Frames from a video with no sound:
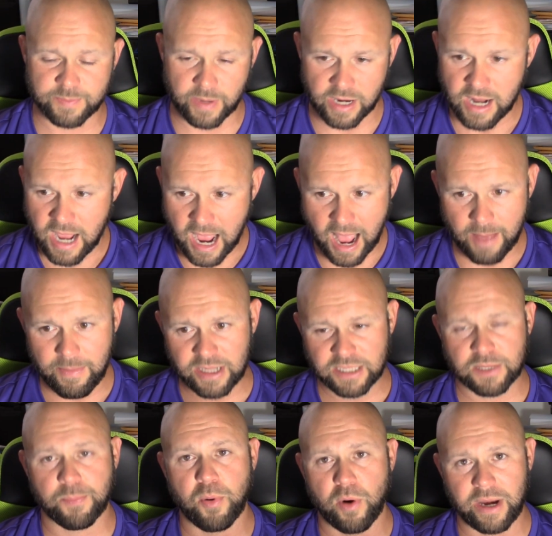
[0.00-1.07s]
But I'm at
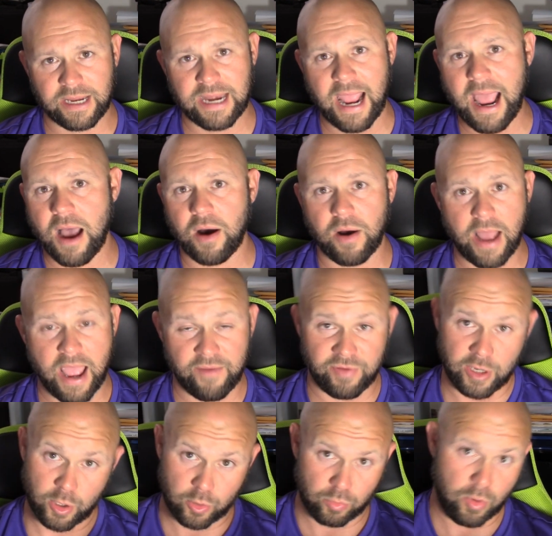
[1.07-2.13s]
the point now,
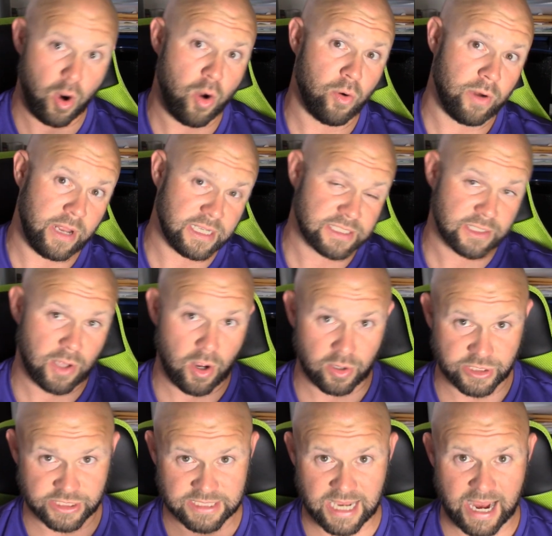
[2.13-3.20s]
having grown as
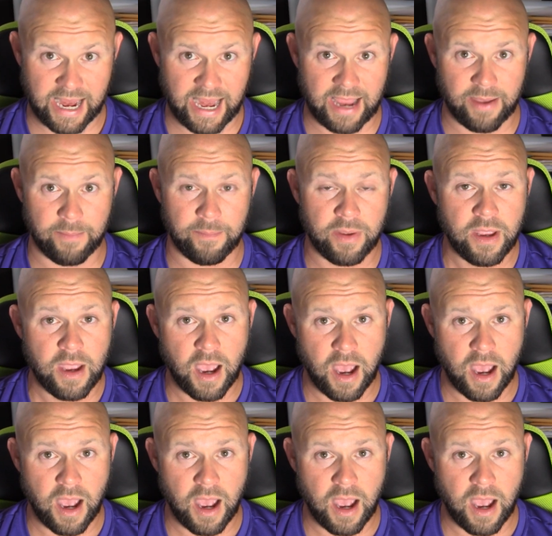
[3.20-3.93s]
large as I am